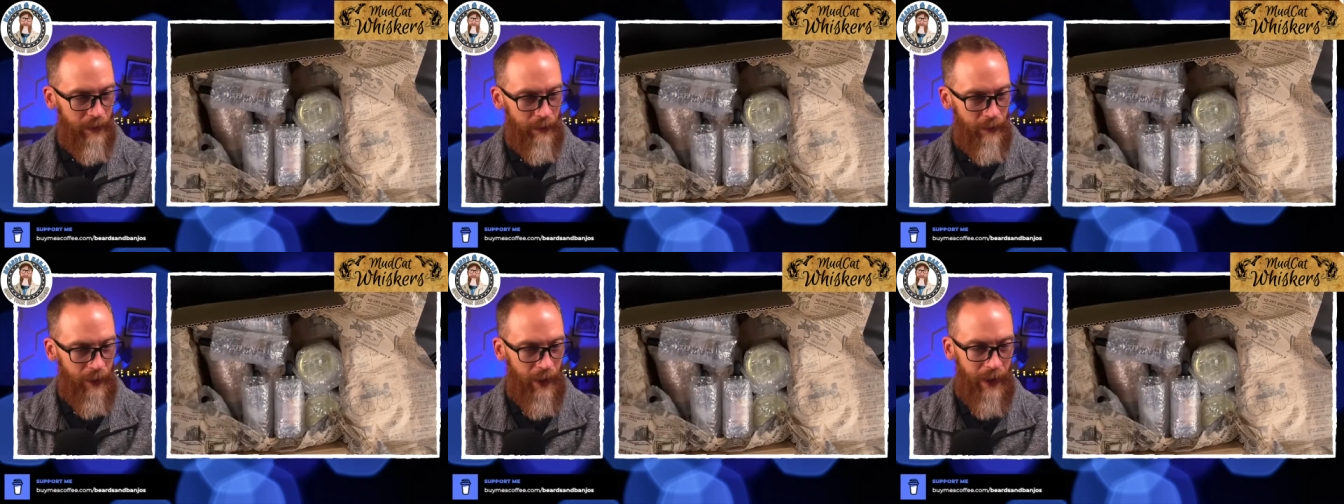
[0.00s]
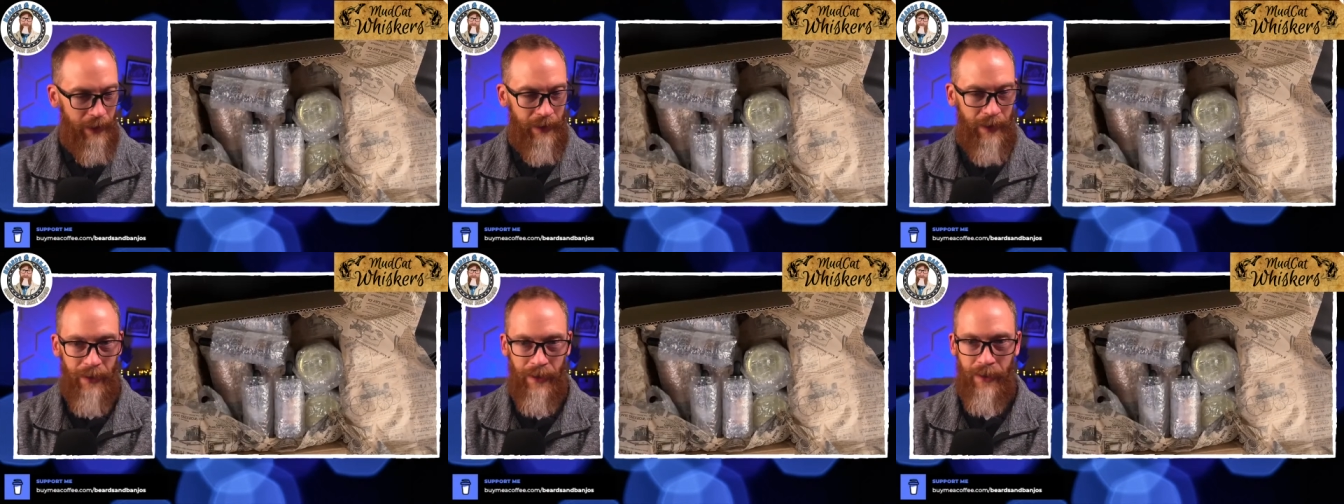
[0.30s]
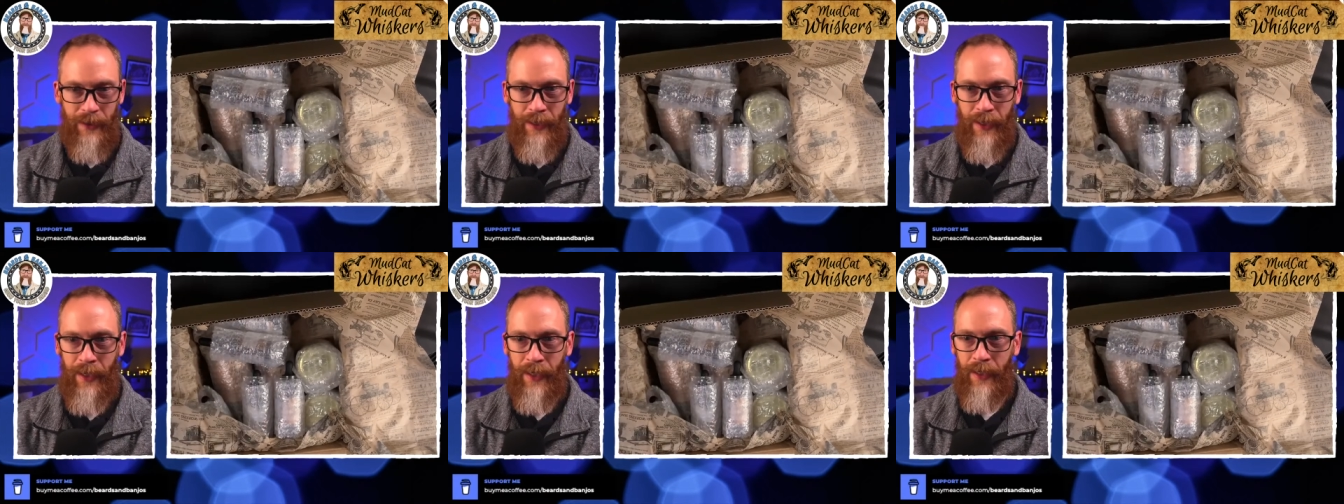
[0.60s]
We got Nick
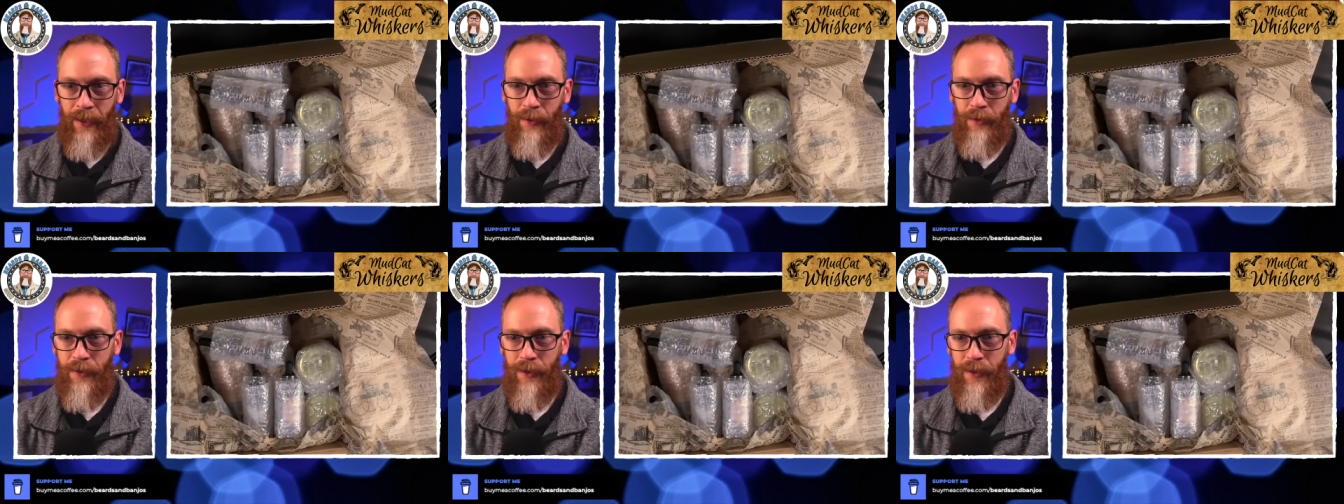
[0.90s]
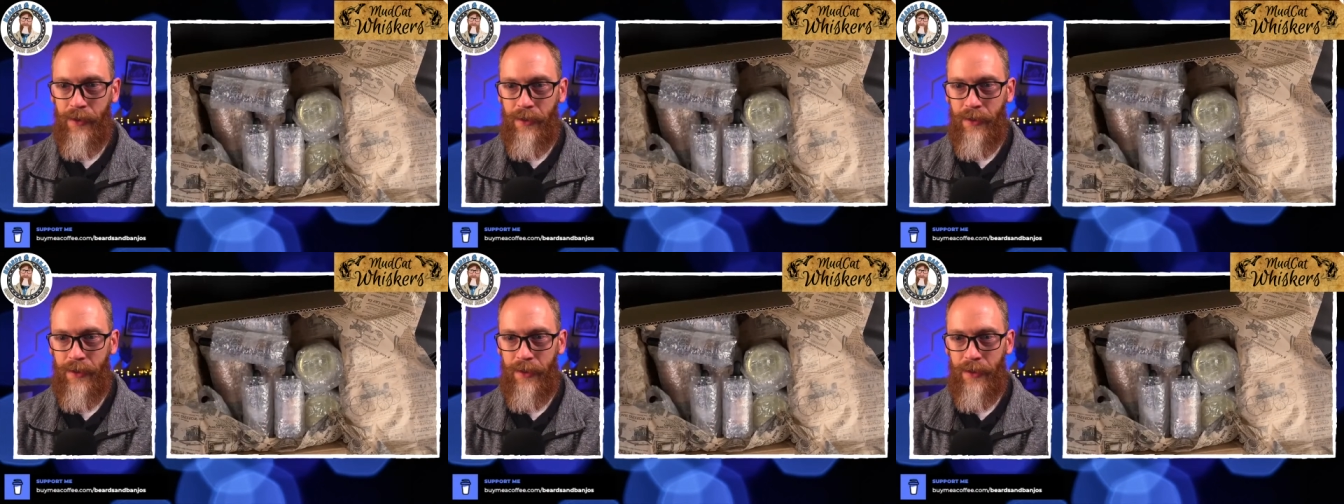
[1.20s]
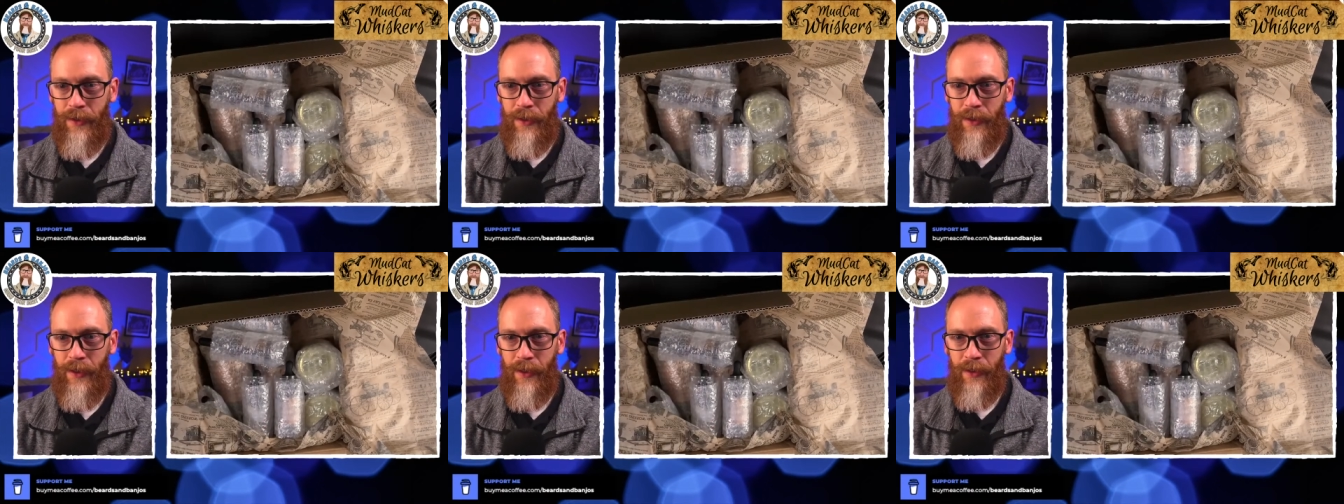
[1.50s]
in the house. Good to
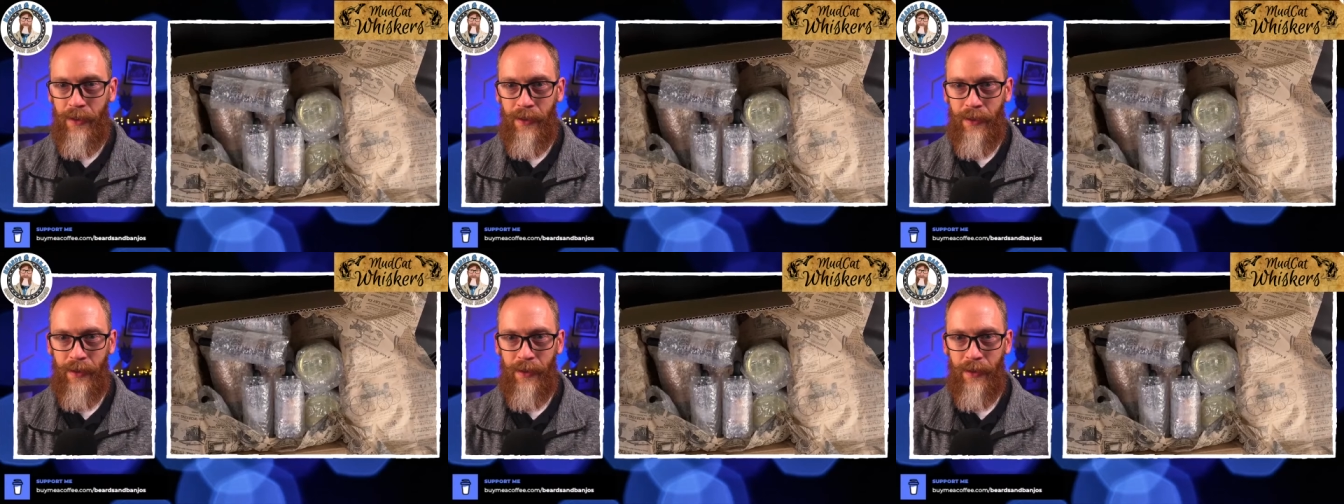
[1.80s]
see you.